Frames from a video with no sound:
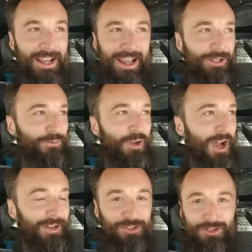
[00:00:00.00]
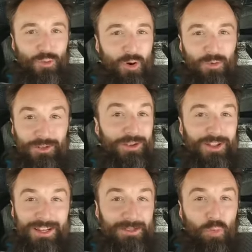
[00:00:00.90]
And you've got just normal, you
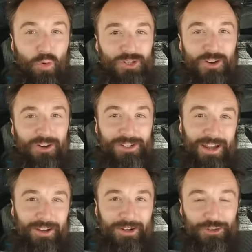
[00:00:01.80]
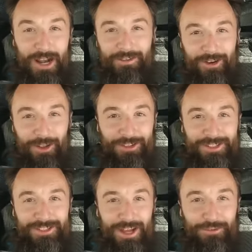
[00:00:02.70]
got like sports cars out here driving on
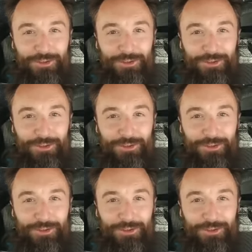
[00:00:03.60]
this stuff.